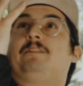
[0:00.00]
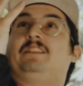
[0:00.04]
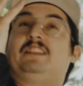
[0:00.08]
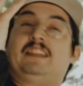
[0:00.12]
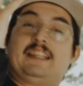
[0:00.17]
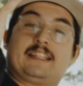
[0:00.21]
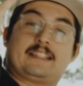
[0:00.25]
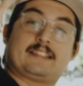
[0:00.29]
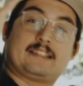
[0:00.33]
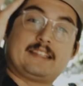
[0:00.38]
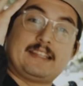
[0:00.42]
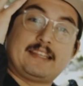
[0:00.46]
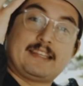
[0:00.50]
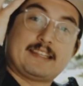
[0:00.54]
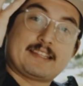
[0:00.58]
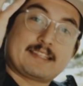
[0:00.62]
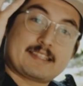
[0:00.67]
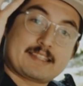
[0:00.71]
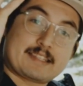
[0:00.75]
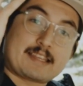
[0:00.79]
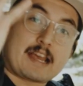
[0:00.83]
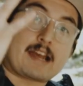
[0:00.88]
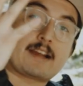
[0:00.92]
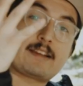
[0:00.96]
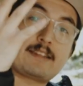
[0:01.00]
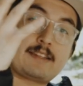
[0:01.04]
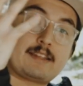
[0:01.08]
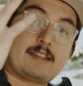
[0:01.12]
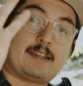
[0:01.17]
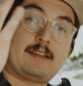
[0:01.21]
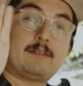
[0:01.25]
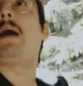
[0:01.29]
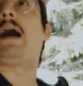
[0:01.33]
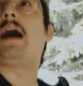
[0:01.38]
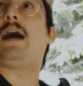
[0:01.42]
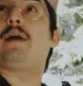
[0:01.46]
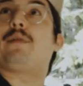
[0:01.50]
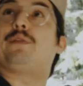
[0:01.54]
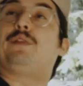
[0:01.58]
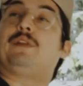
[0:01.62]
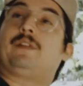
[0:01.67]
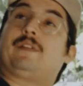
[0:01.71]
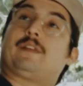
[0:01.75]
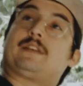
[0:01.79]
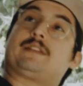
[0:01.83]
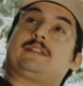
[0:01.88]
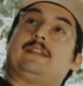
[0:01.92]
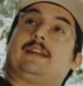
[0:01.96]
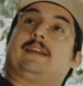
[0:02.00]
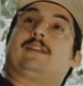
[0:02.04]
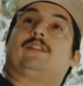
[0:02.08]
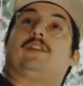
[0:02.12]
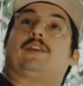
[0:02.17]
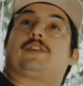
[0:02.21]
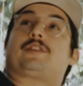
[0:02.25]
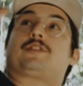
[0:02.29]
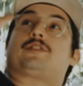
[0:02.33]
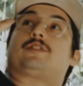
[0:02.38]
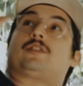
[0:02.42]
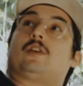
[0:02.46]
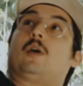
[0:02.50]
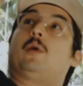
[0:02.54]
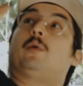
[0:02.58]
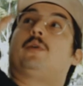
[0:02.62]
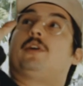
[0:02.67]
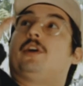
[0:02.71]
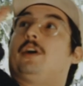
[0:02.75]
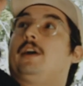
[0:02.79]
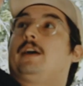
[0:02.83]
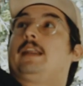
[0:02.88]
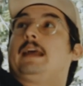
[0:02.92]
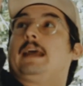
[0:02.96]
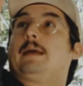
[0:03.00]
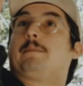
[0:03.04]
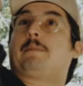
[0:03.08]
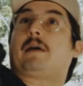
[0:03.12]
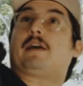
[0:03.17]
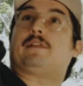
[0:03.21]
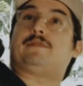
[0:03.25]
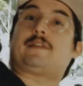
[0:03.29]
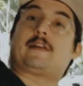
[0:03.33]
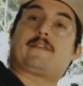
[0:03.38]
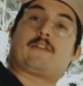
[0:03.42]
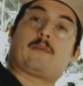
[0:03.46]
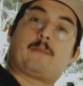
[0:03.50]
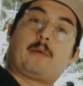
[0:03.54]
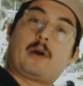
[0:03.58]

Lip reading: this thing is sexy. I think this thing looks so good, and my favorite